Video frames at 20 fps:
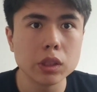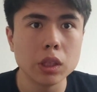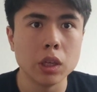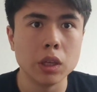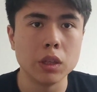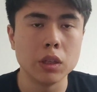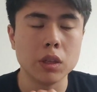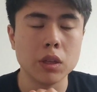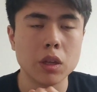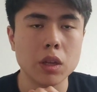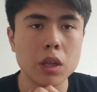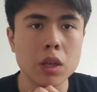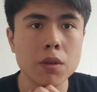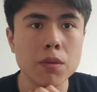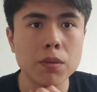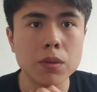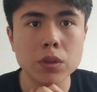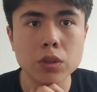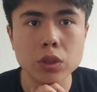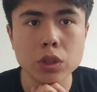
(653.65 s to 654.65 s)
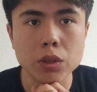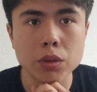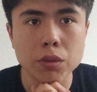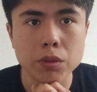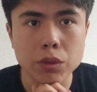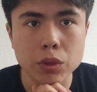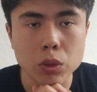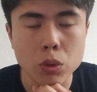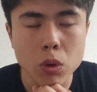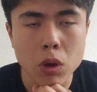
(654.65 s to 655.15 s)
and even
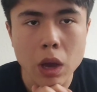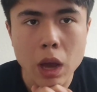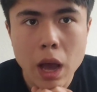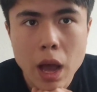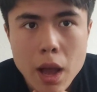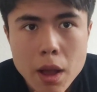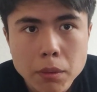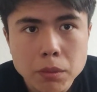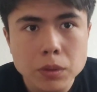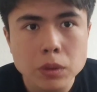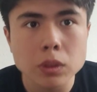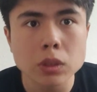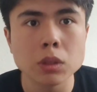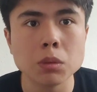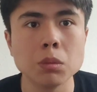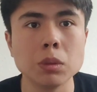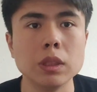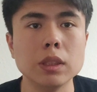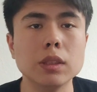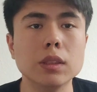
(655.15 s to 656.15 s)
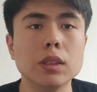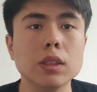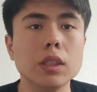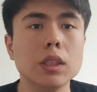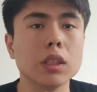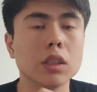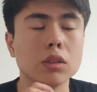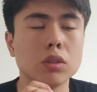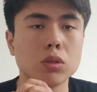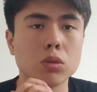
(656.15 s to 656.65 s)
if you have some
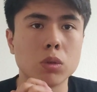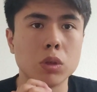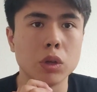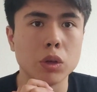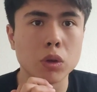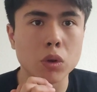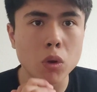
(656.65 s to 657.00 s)
ideas or